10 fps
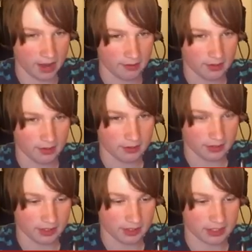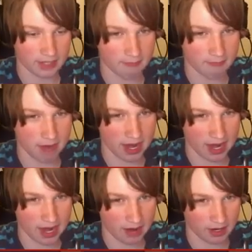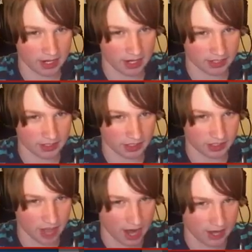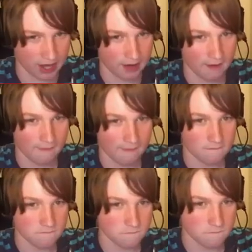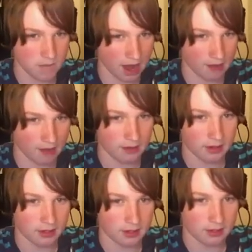Ah! Get me out of this chain! Ah!